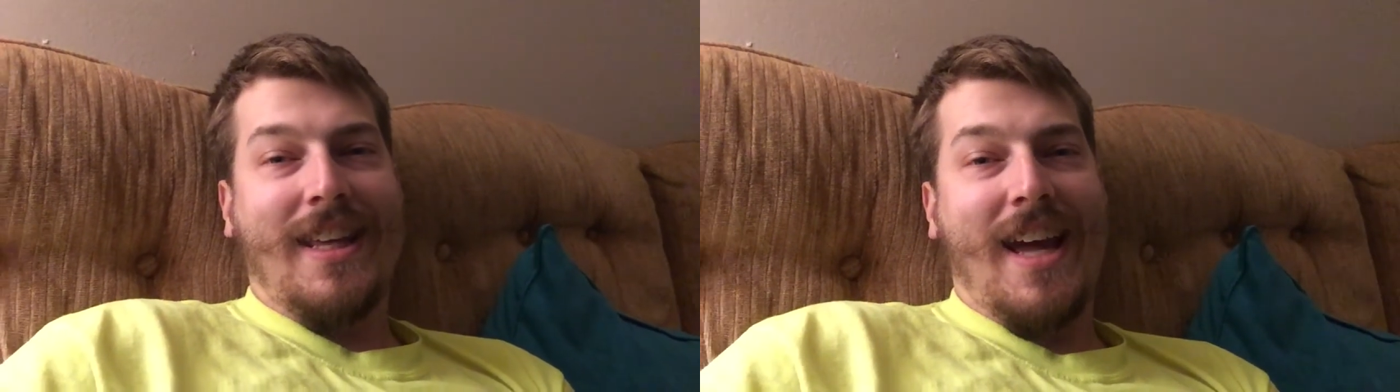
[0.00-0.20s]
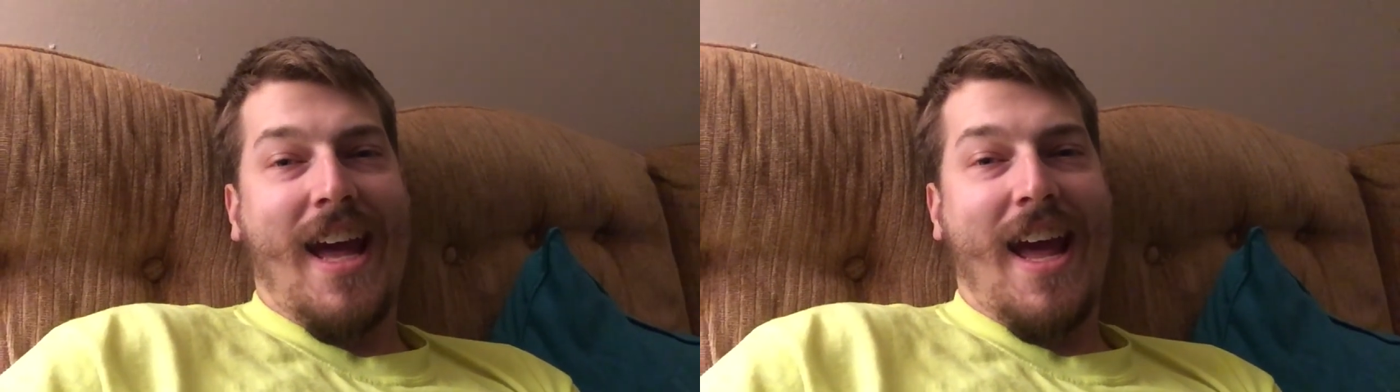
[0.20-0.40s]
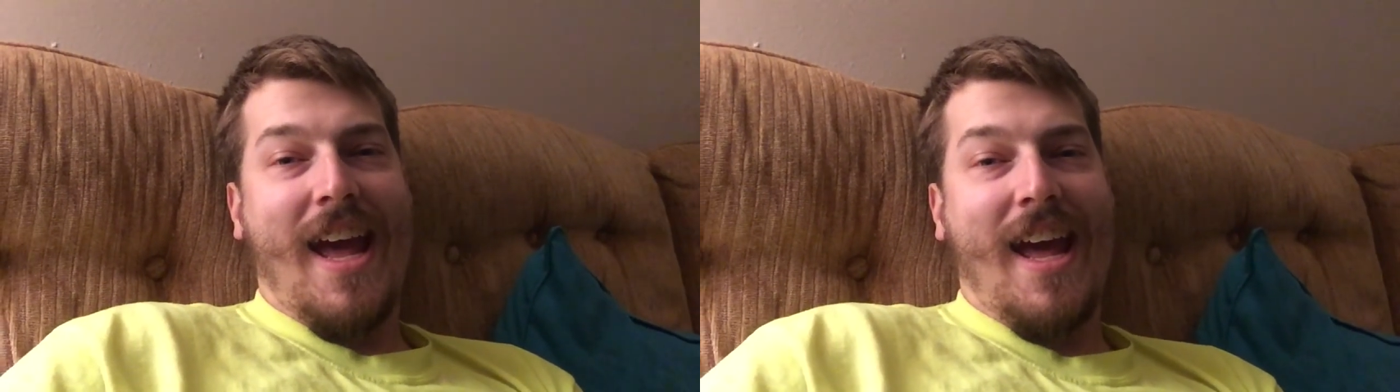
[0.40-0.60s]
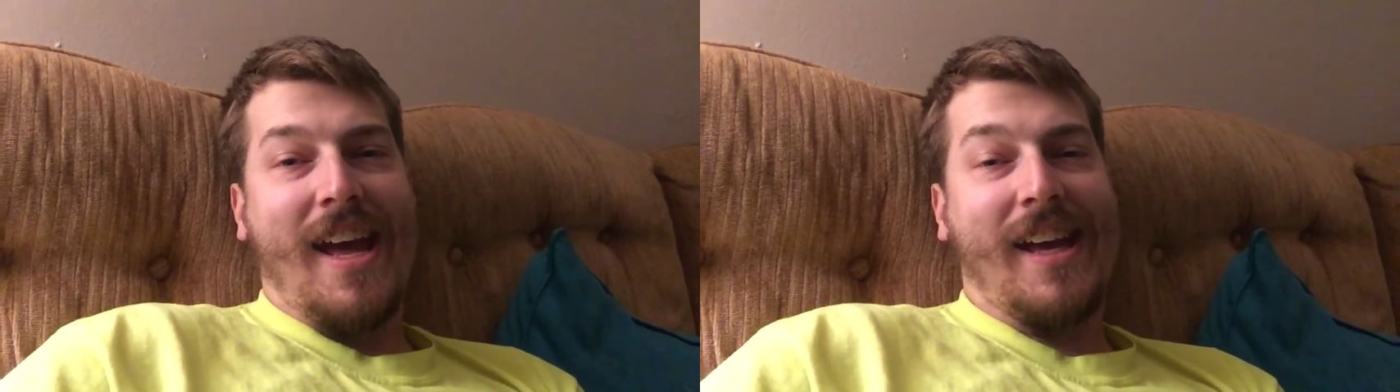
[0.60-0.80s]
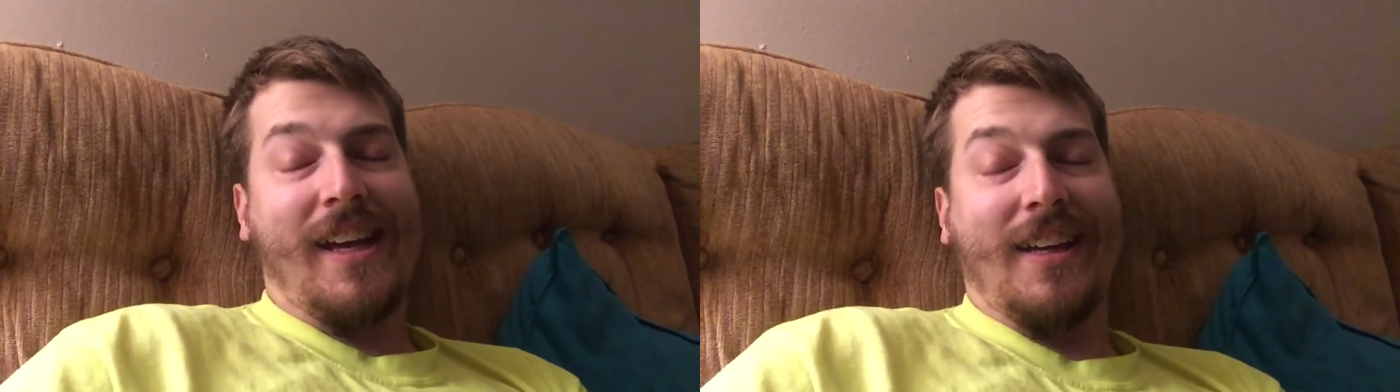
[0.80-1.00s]

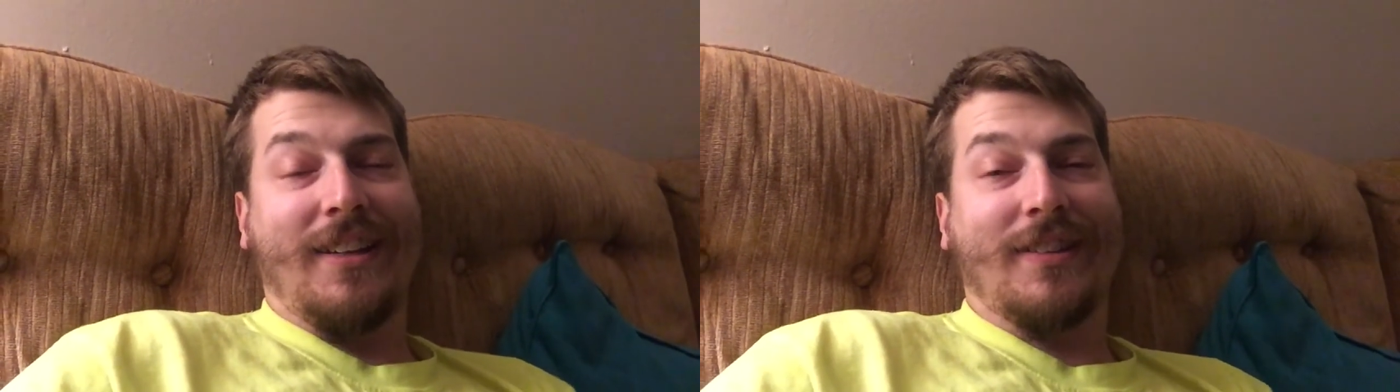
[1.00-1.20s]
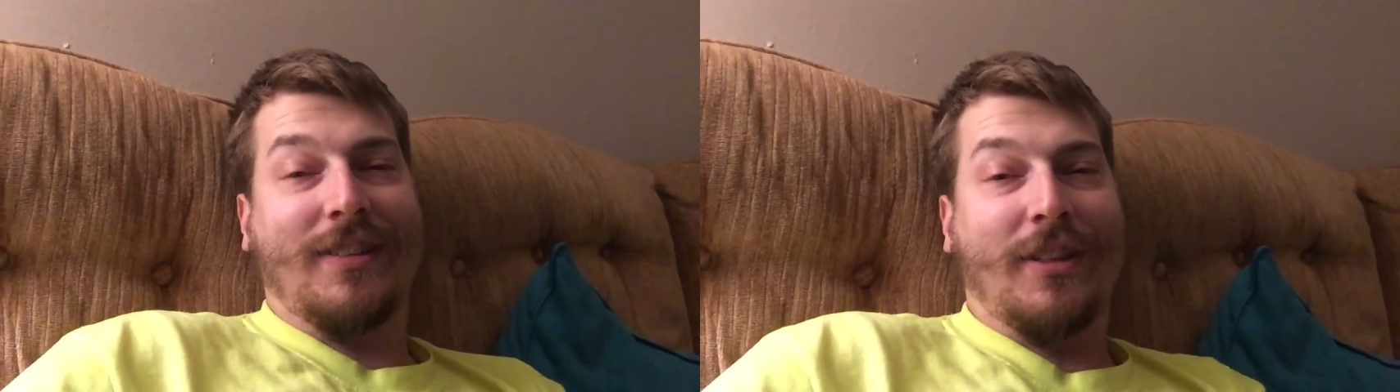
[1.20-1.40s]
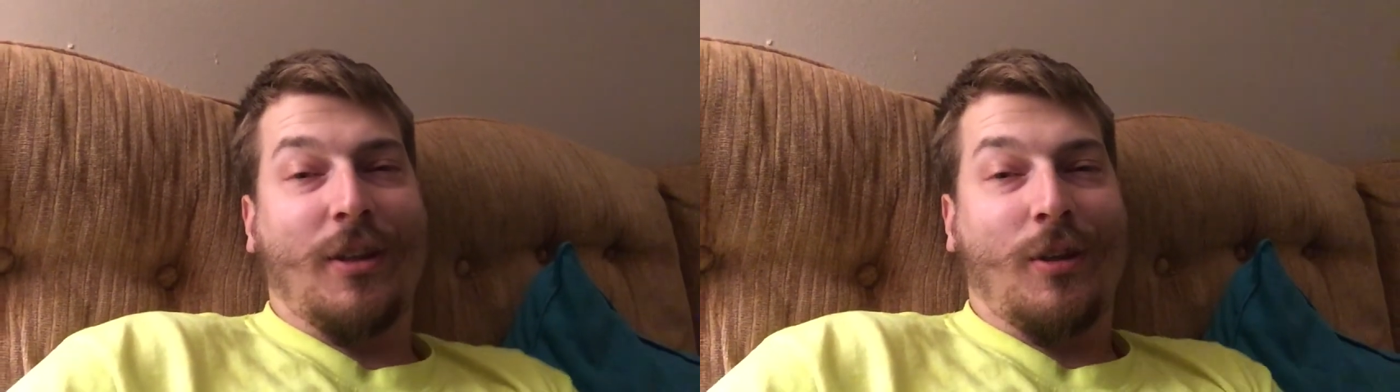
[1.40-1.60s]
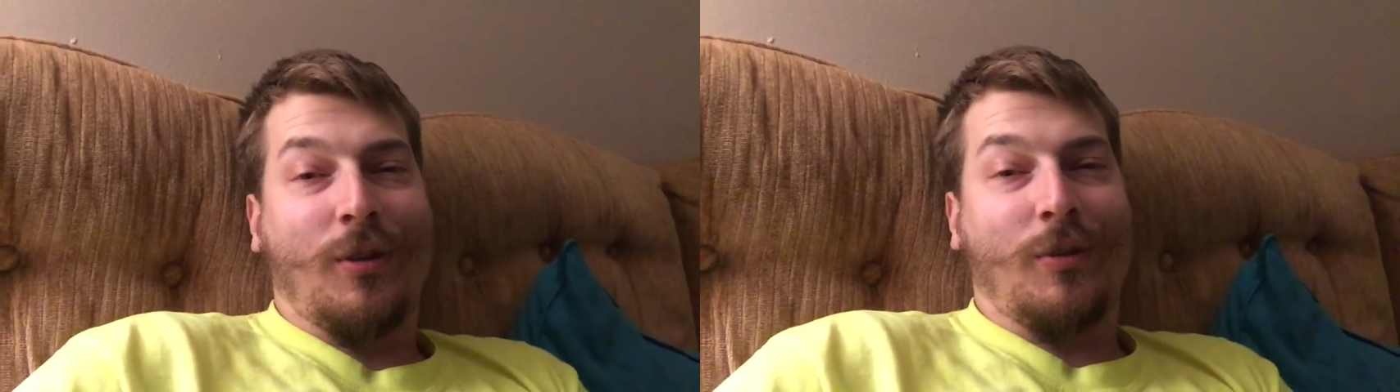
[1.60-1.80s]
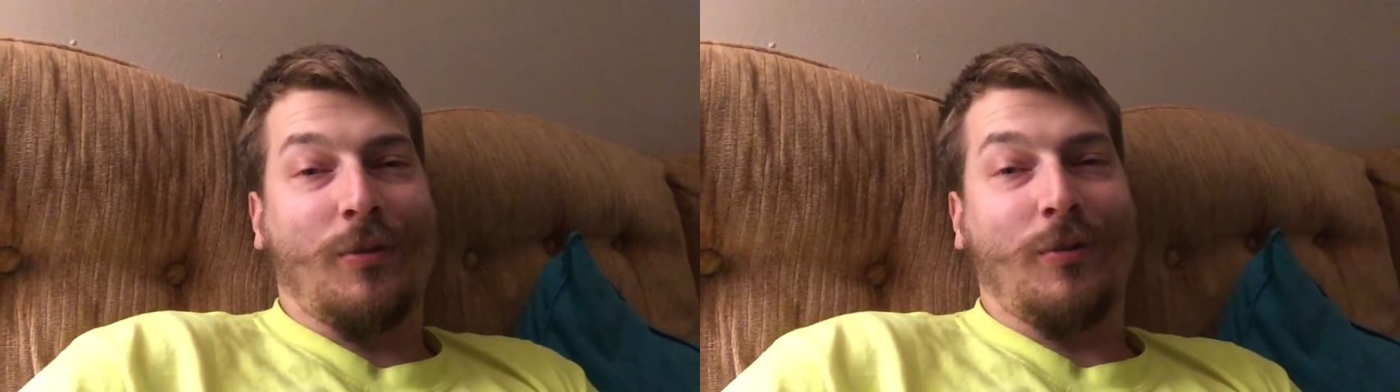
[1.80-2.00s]
Yay!
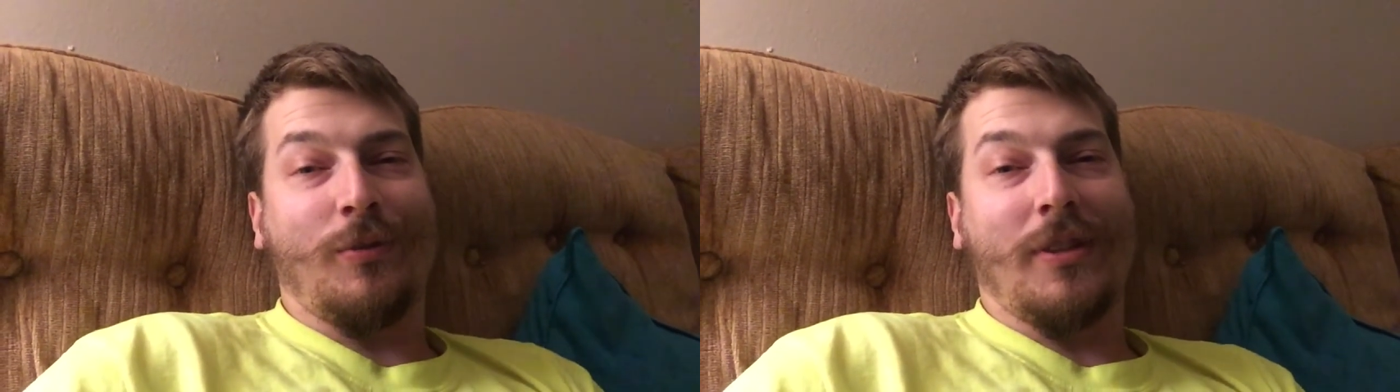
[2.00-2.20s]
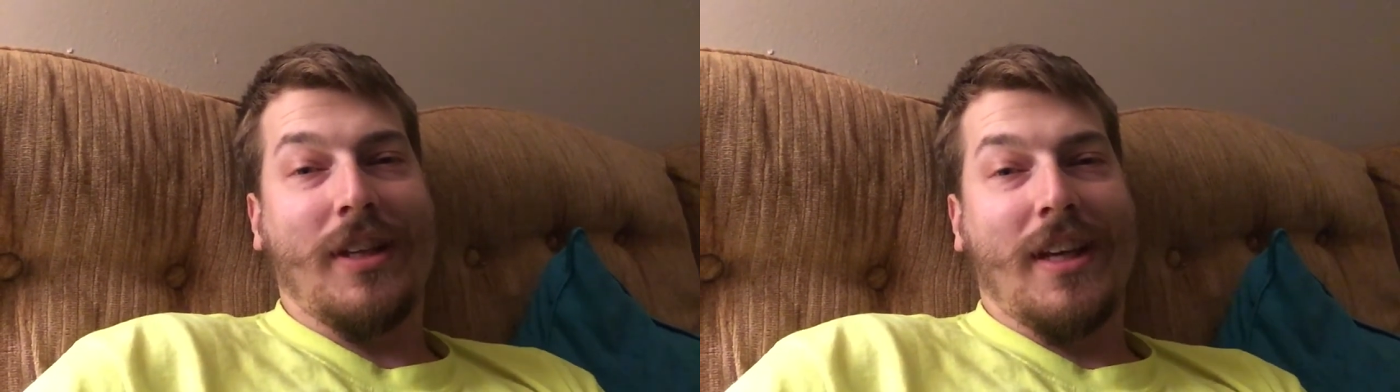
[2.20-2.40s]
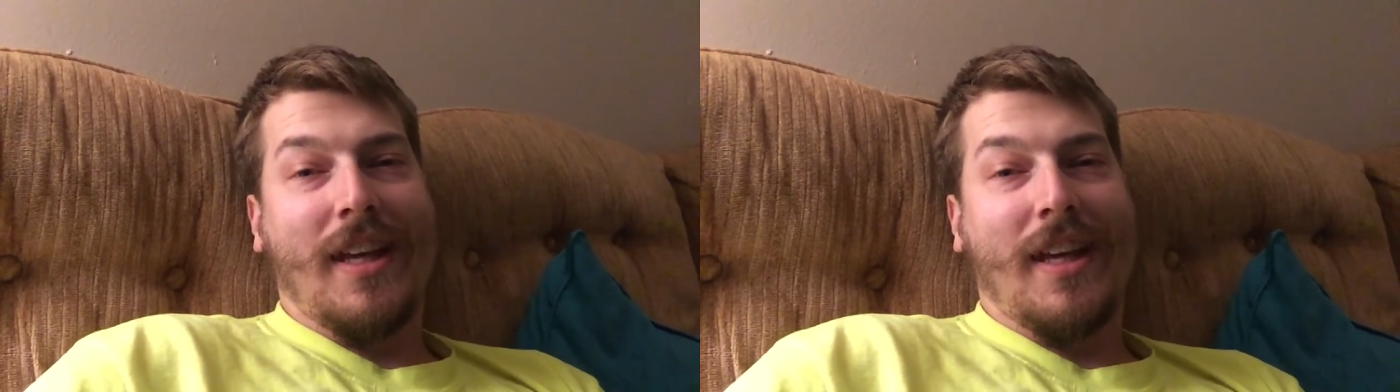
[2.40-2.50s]
So